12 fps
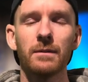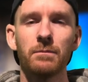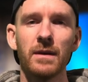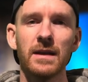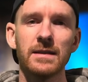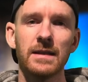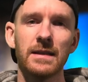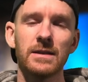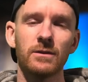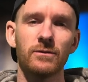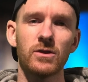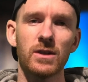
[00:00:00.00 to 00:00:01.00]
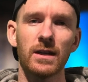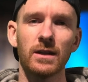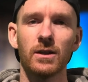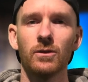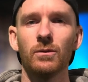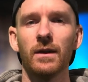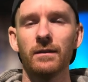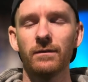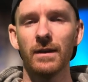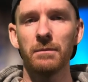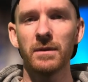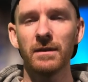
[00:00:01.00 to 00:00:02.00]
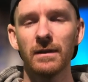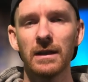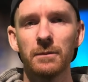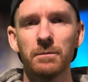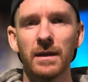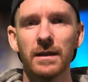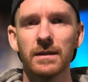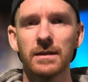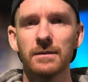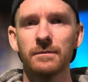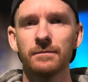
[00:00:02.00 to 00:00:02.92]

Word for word: basics of Django and web development.